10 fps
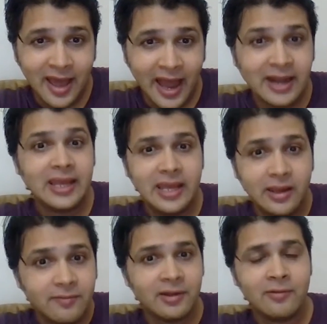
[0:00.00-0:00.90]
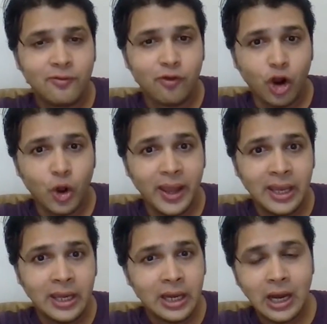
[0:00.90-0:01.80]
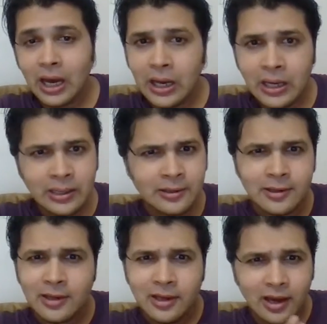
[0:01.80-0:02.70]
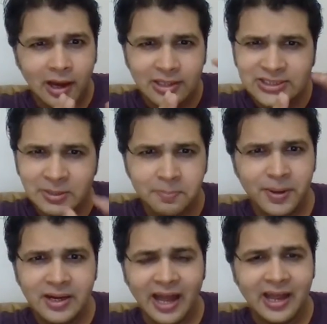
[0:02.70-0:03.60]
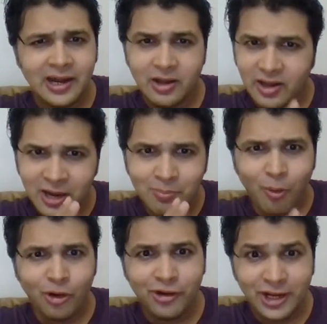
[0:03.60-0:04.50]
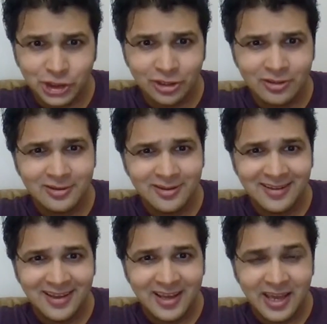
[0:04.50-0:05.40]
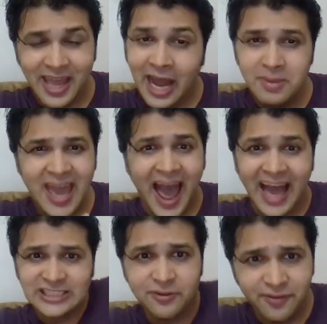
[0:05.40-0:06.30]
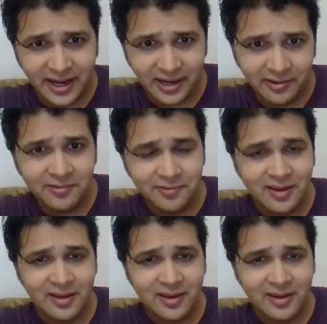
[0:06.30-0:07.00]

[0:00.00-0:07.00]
And even following a simple diet in moderation can be as effective